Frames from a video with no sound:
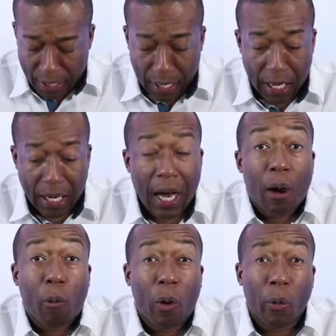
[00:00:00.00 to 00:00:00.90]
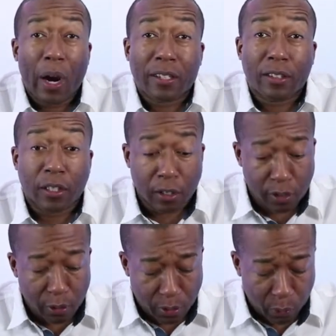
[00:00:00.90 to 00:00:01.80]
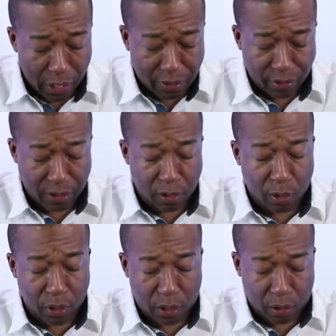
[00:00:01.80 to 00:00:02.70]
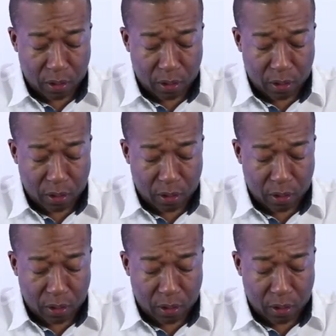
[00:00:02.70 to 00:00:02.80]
And what we're actually going to do is we're actually going to do a